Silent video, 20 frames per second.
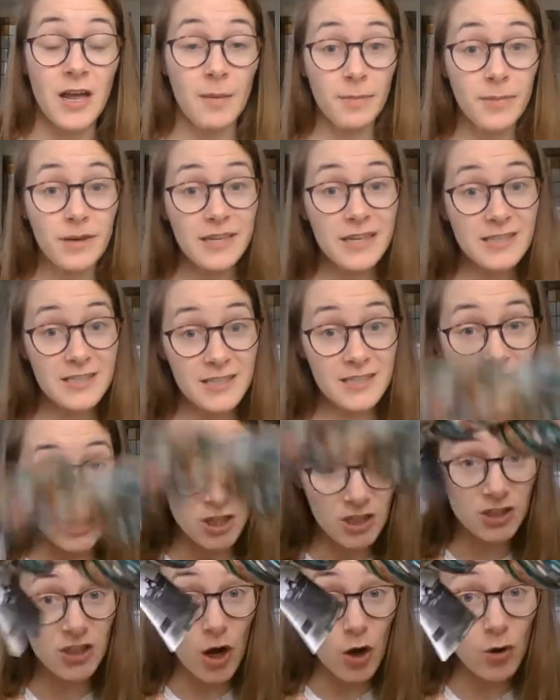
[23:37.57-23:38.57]
But this is
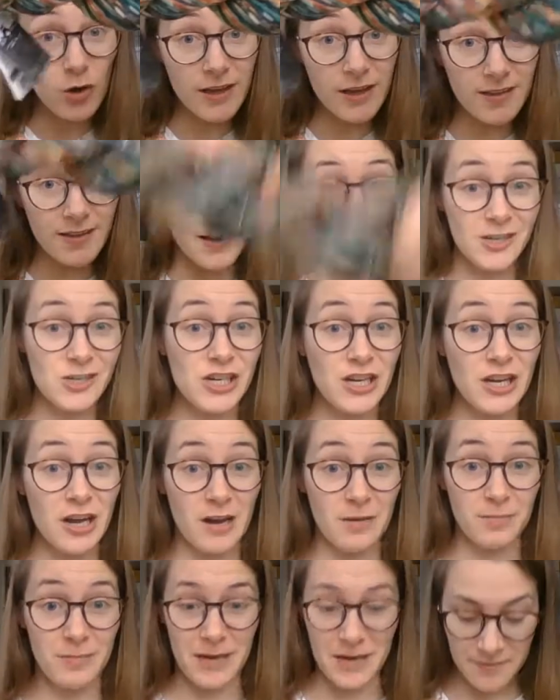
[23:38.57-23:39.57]
not the only thing she
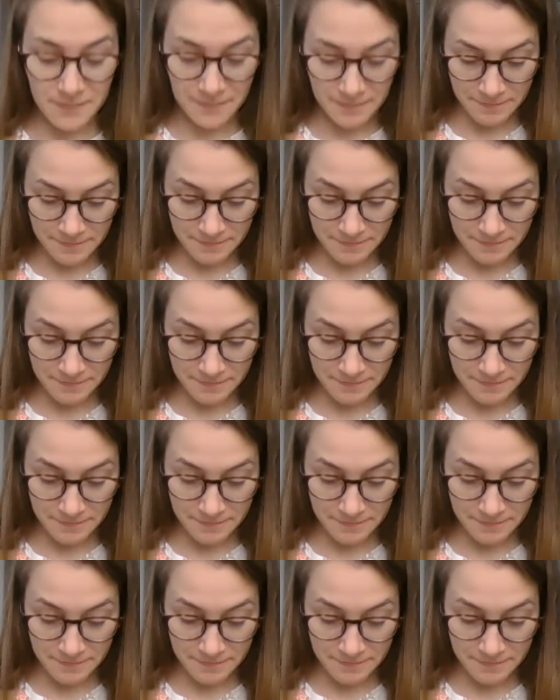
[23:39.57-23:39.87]
got me.